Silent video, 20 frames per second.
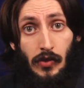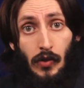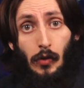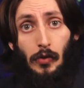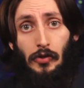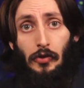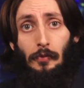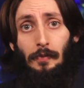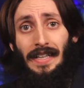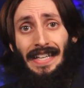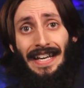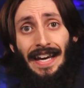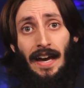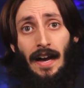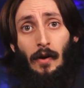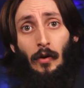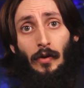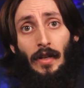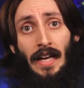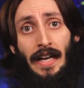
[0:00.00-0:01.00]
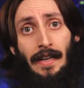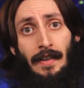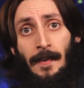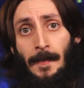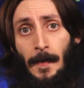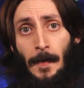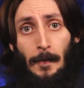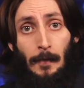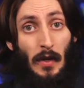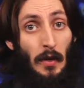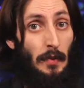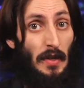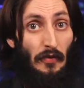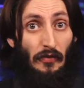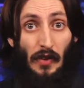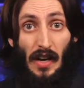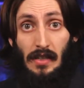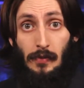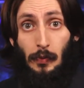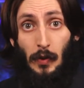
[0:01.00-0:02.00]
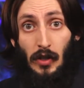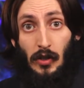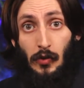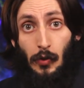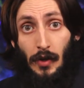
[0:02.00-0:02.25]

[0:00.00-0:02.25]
social media outlet. It could be Facebook,